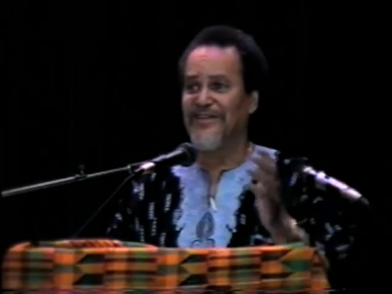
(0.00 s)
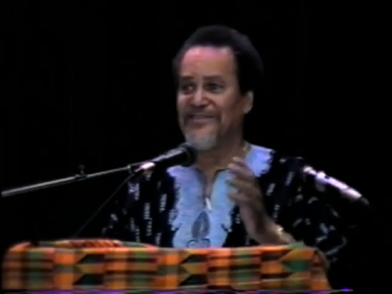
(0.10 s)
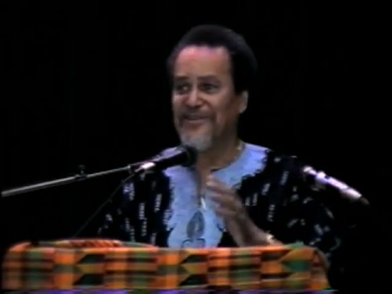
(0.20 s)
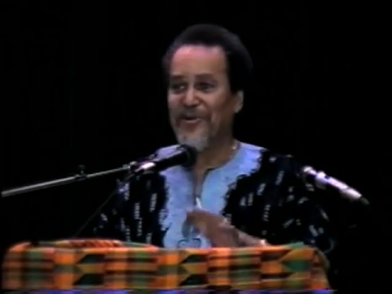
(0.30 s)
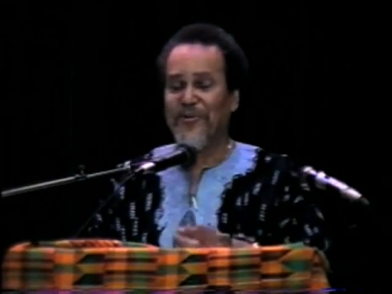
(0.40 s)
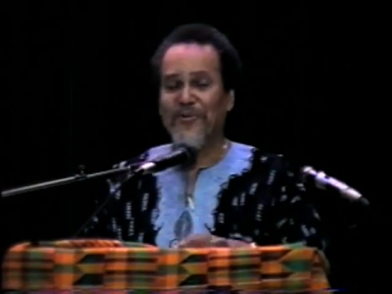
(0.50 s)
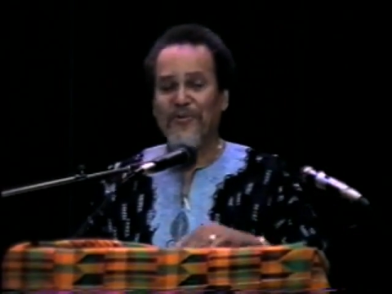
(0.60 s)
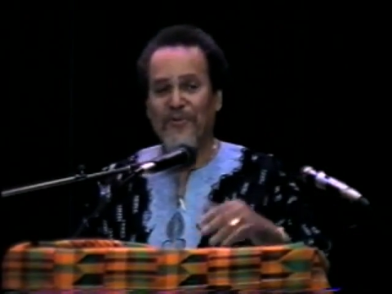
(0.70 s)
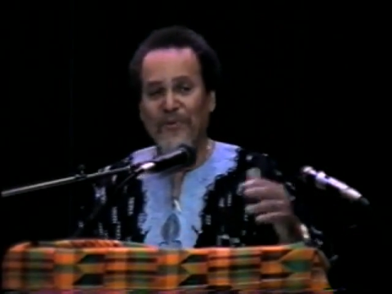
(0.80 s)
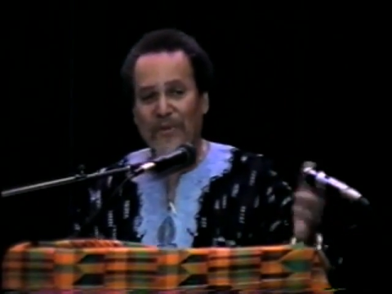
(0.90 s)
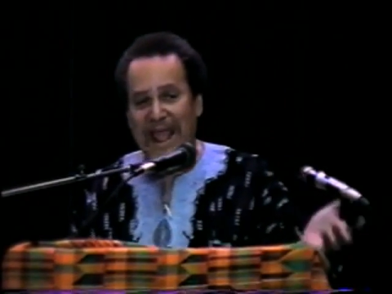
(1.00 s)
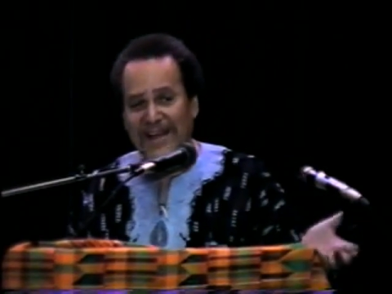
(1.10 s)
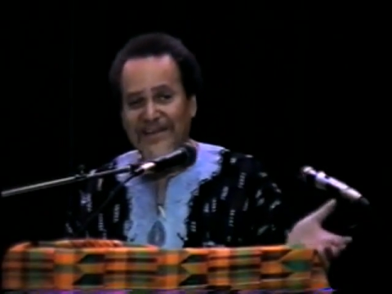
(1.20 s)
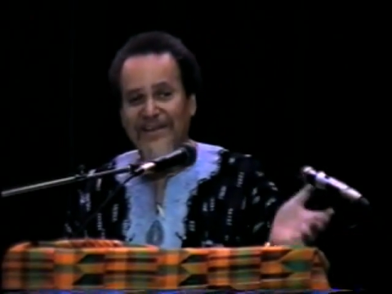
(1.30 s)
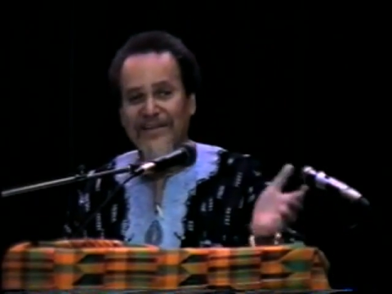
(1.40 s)
So white
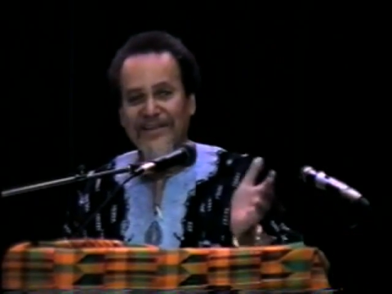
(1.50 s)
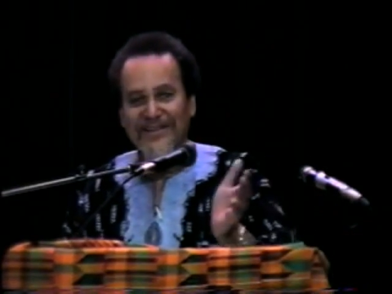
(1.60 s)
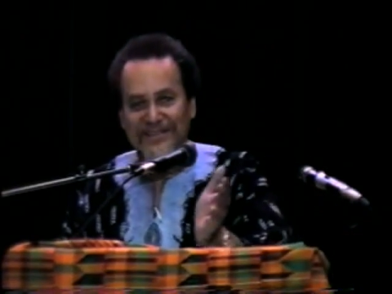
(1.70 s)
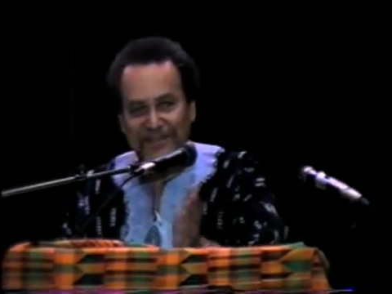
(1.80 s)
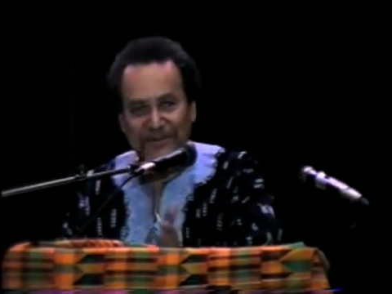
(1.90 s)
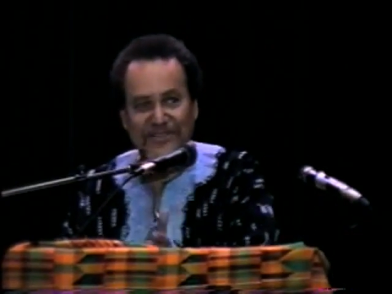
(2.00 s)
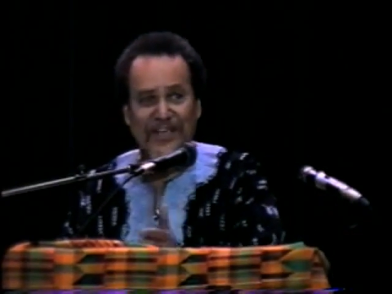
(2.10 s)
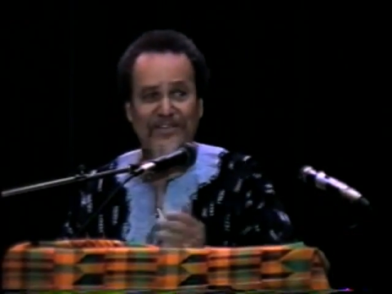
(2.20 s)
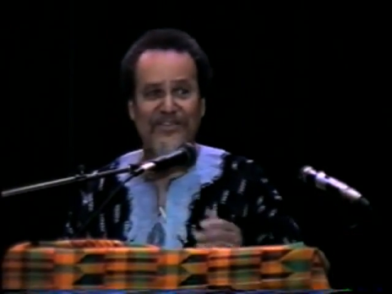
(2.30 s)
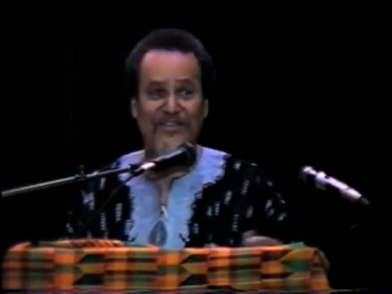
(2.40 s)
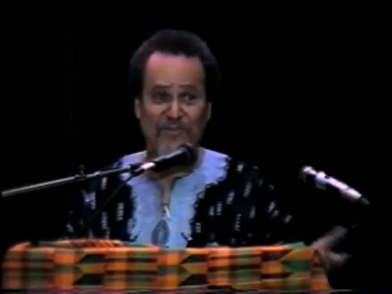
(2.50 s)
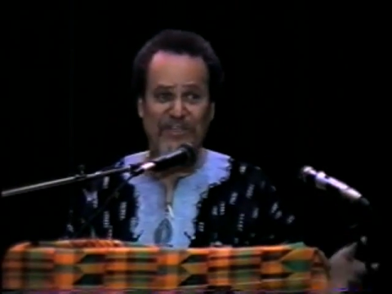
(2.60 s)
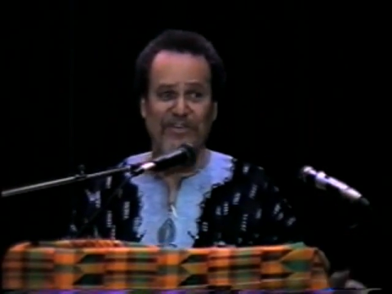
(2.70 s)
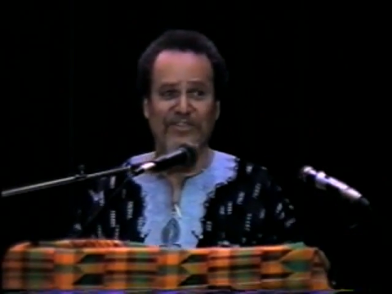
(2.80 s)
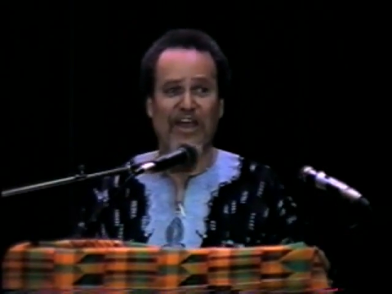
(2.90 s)
civilization is what
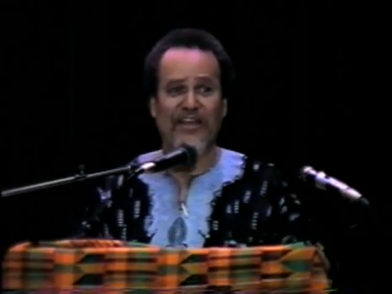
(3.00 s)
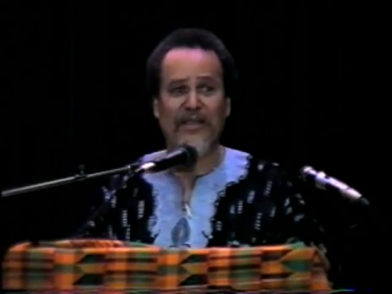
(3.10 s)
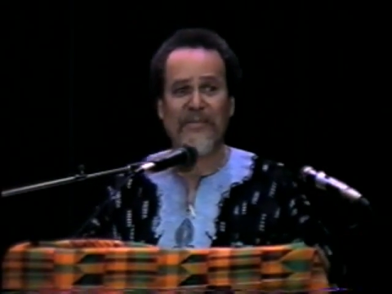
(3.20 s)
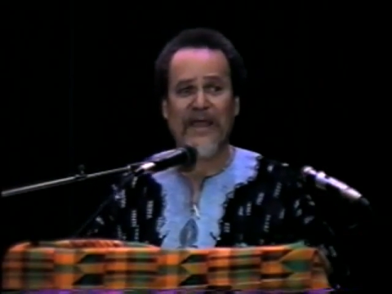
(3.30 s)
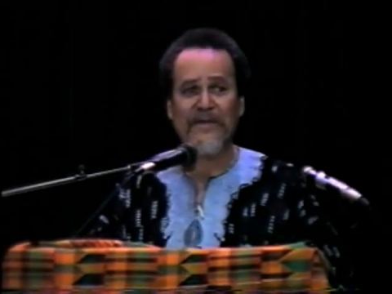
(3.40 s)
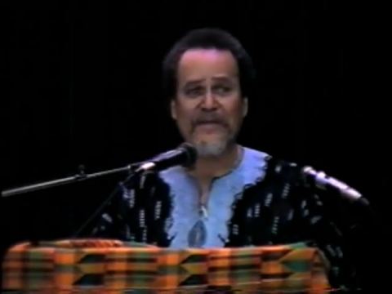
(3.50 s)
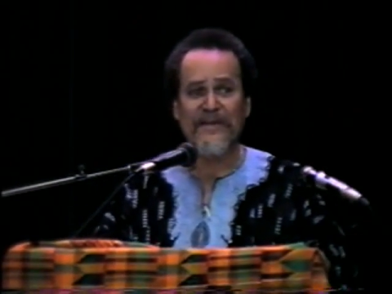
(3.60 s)
they're talking about.